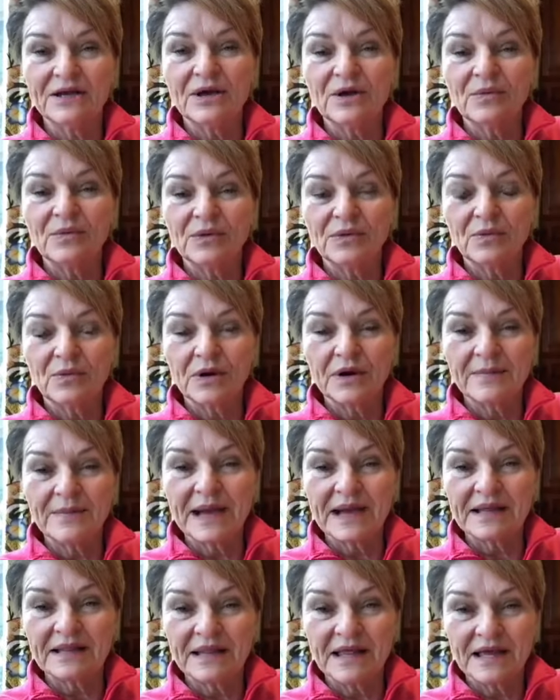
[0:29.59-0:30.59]
with one of my
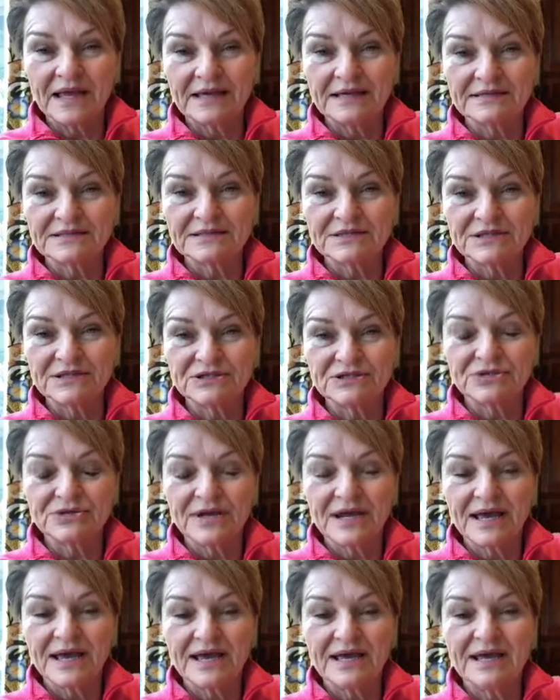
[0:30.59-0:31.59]
clients
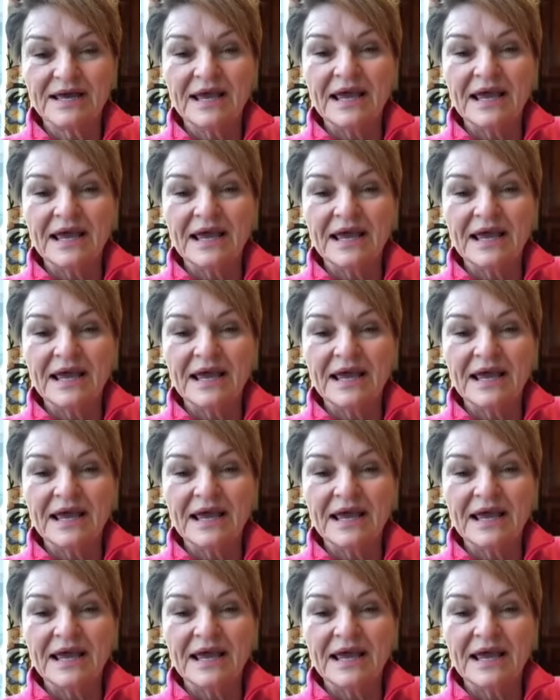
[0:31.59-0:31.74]
yesterday,